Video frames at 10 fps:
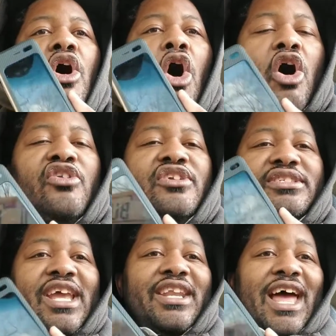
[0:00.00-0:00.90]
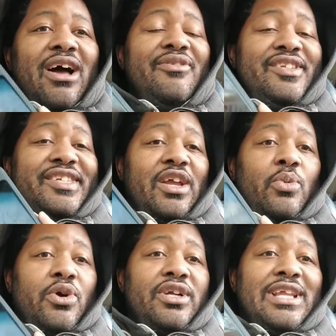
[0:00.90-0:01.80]
understand how this tech
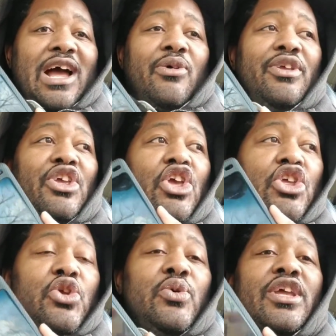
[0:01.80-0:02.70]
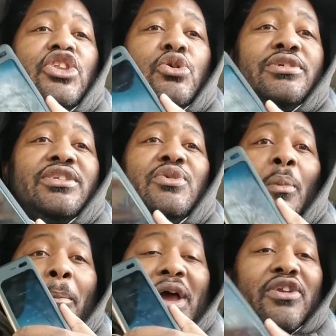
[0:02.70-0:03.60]
works, how you can use it to
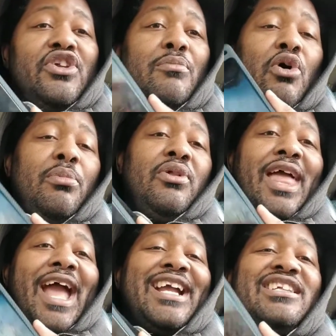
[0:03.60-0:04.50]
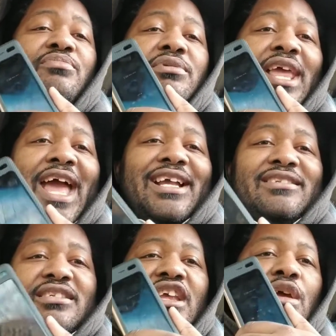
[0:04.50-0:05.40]
better your mobile
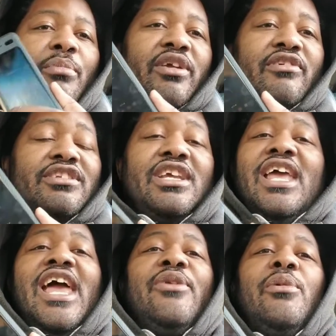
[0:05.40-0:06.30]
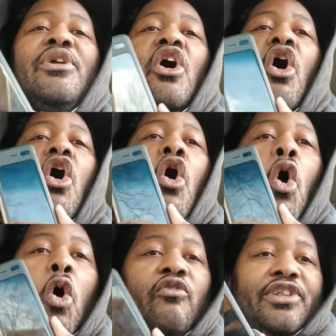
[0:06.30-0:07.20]
experience, it will be
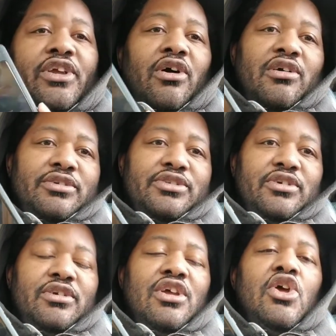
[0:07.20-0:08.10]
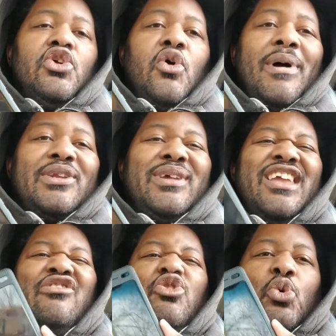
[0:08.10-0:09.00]
overly hard to go back to a
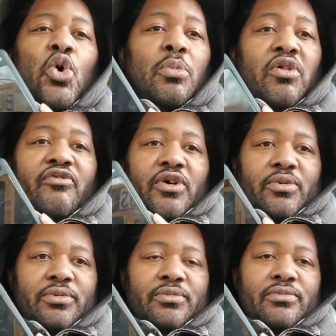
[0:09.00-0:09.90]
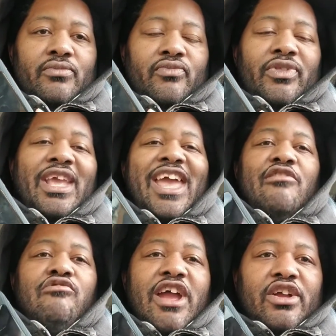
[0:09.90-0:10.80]
normal phone, a
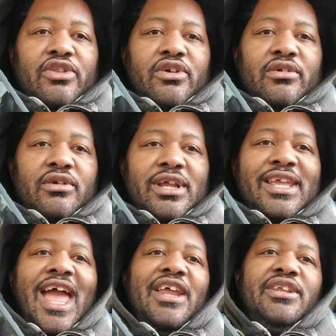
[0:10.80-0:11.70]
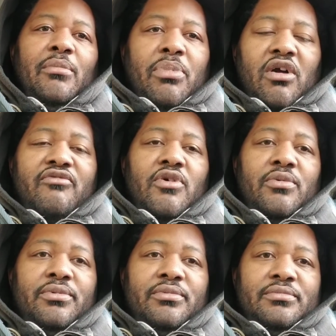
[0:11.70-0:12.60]
regular candy bar phone.